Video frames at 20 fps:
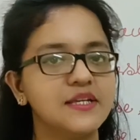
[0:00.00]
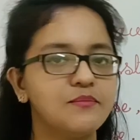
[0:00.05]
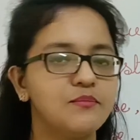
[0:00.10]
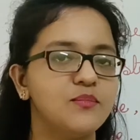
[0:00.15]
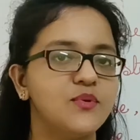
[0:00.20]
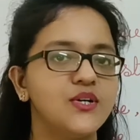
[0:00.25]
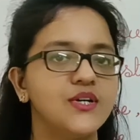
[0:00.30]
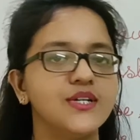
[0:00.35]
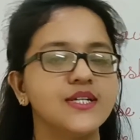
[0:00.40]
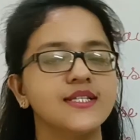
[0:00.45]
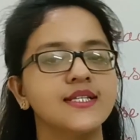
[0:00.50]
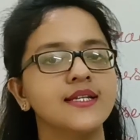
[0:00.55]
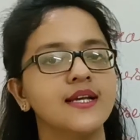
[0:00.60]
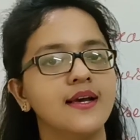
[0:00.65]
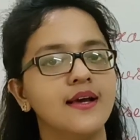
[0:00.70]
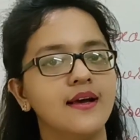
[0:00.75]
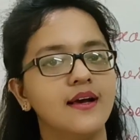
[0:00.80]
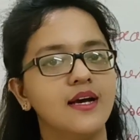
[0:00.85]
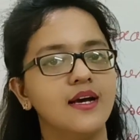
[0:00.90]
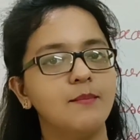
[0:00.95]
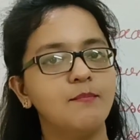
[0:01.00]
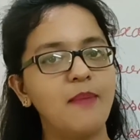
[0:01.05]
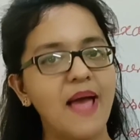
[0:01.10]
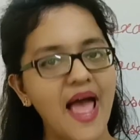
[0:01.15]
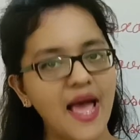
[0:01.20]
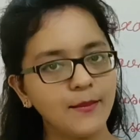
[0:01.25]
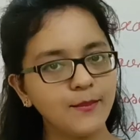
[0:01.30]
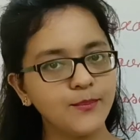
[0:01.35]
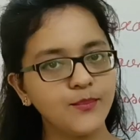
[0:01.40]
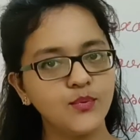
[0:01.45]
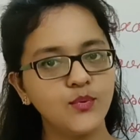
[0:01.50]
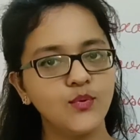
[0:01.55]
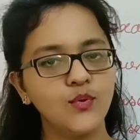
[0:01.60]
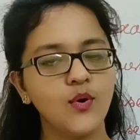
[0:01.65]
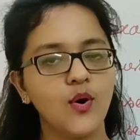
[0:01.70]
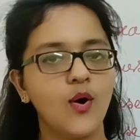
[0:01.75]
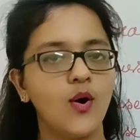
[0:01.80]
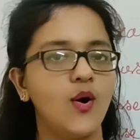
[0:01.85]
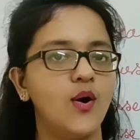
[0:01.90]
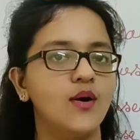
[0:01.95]
timbers,
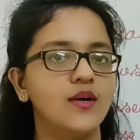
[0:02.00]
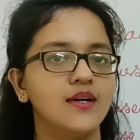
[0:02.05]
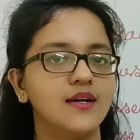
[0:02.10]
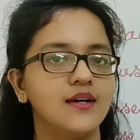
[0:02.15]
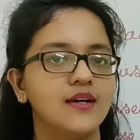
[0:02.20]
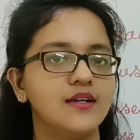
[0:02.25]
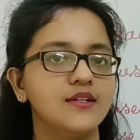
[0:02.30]
bamboo, or